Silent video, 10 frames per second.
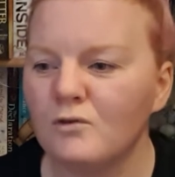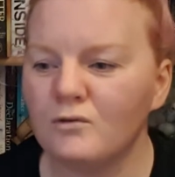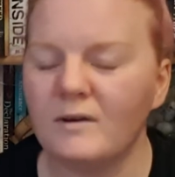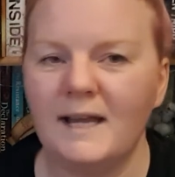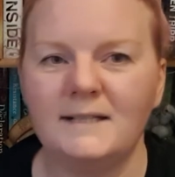
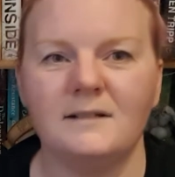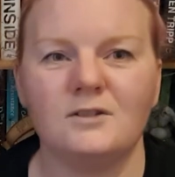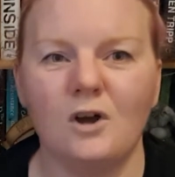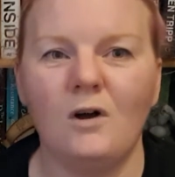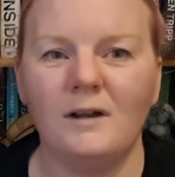great at
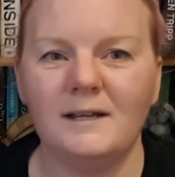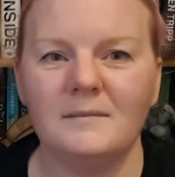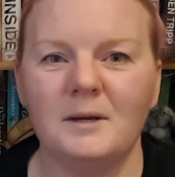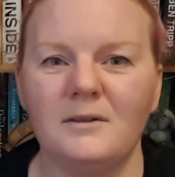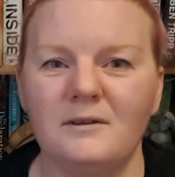talking
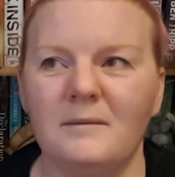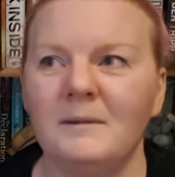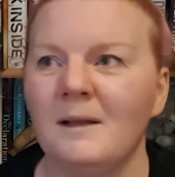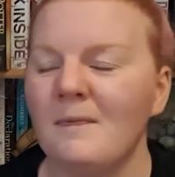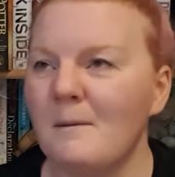about them,
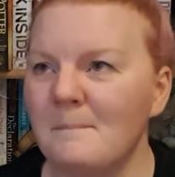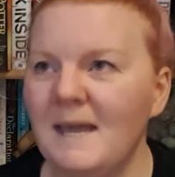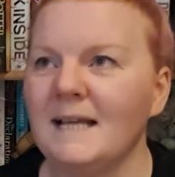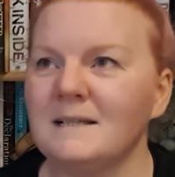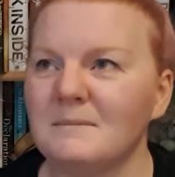that
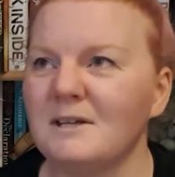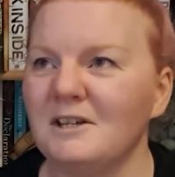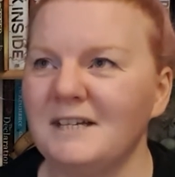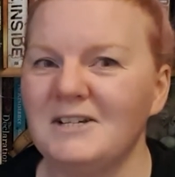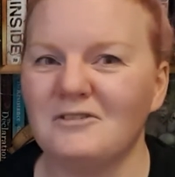makes them
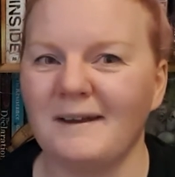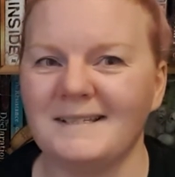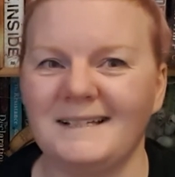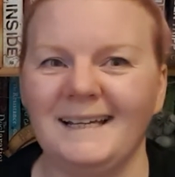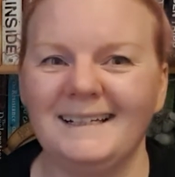sound
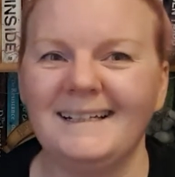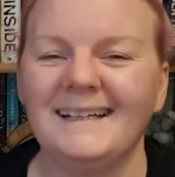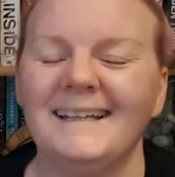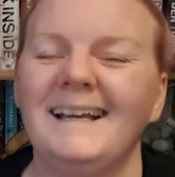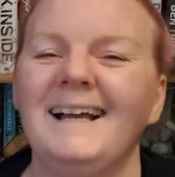interesting.
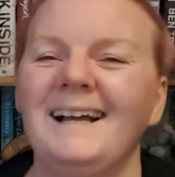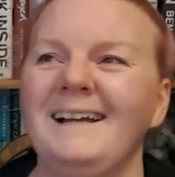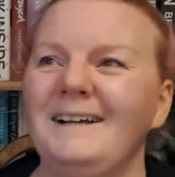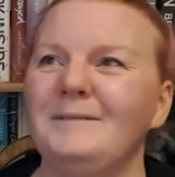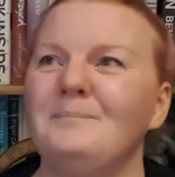
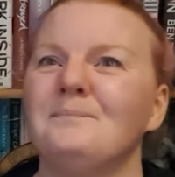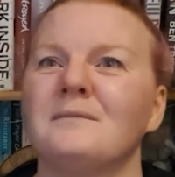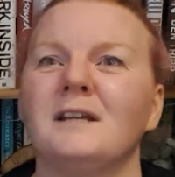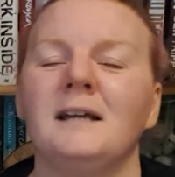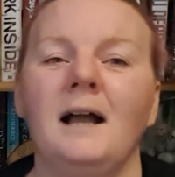
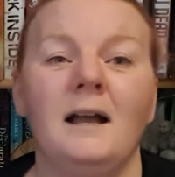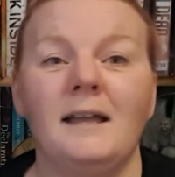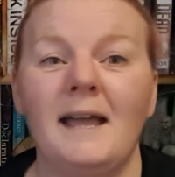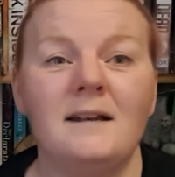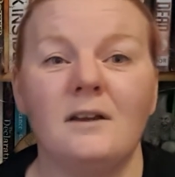
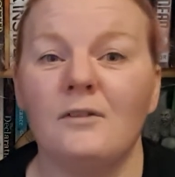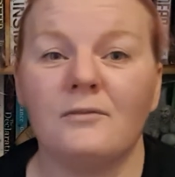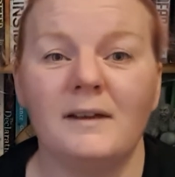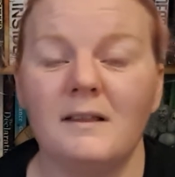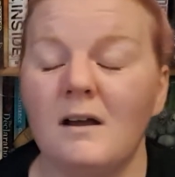Again,
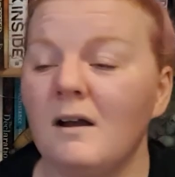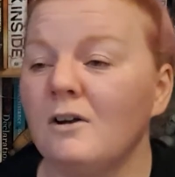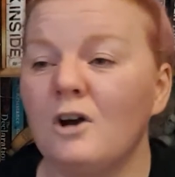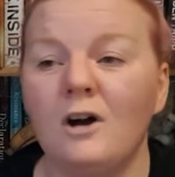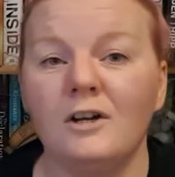thriller,
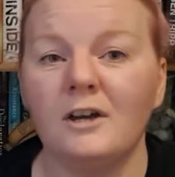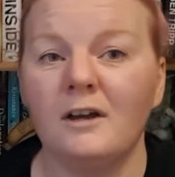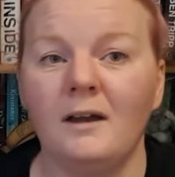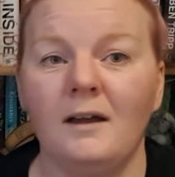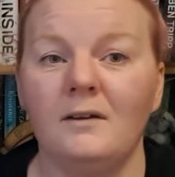
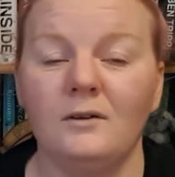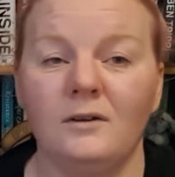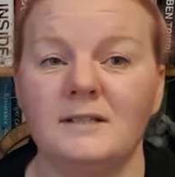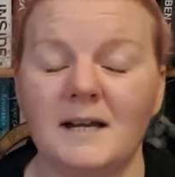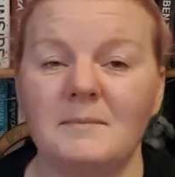Connor, who
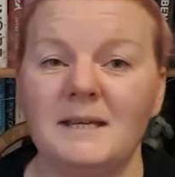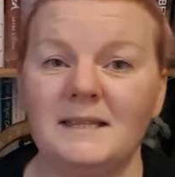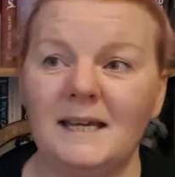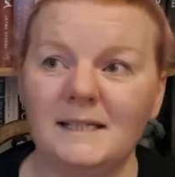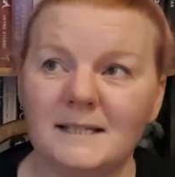tagged me in
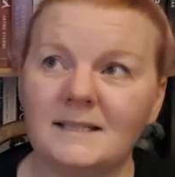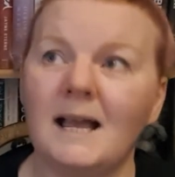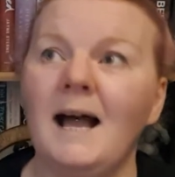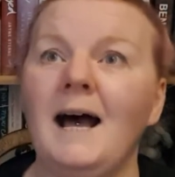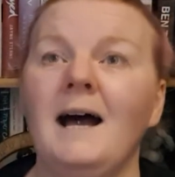this,
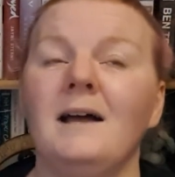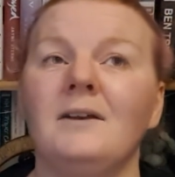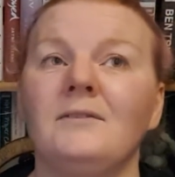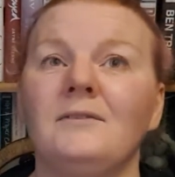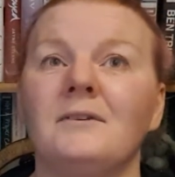
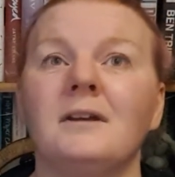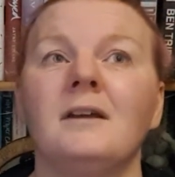and